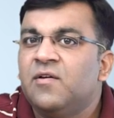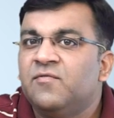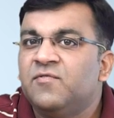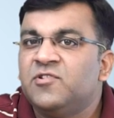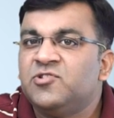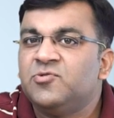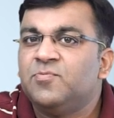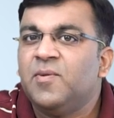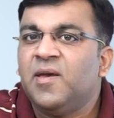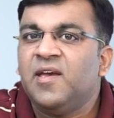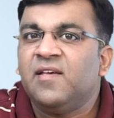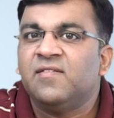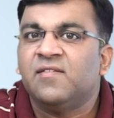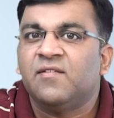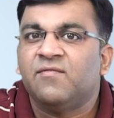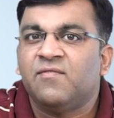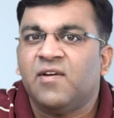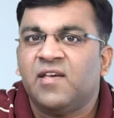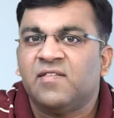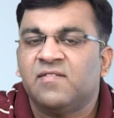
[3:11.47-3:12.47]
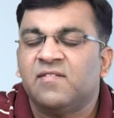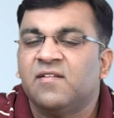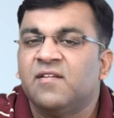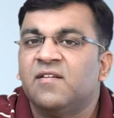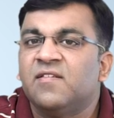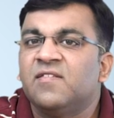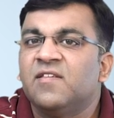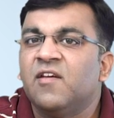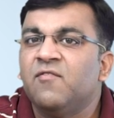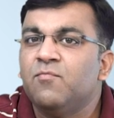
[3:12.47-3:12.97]
which makes
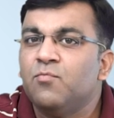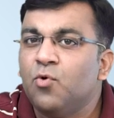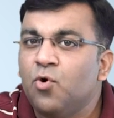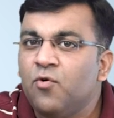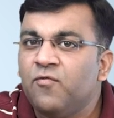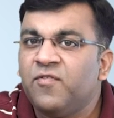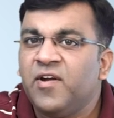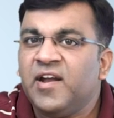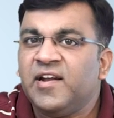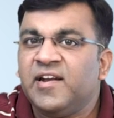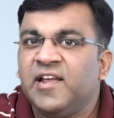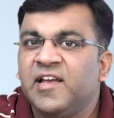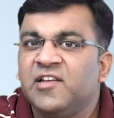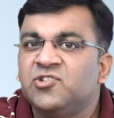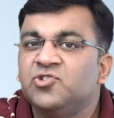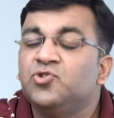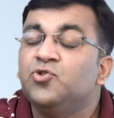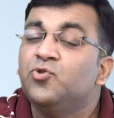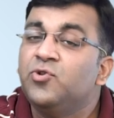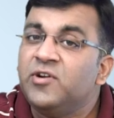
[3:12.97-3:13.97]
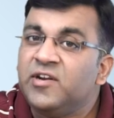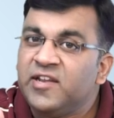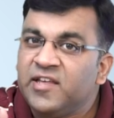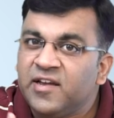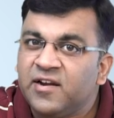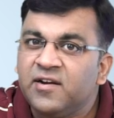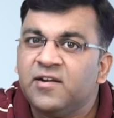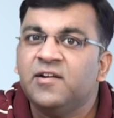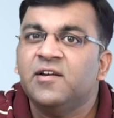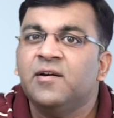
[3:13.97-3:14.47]
investors give more weightage to
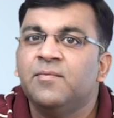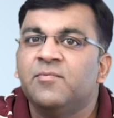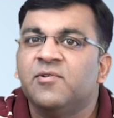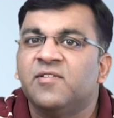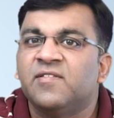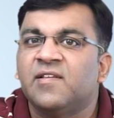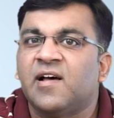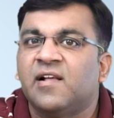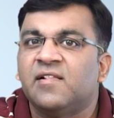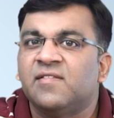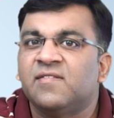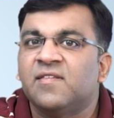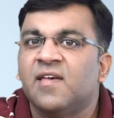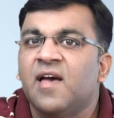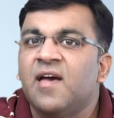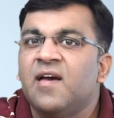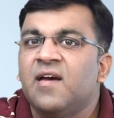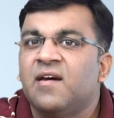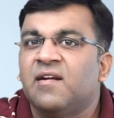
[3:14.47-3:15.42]
near-term results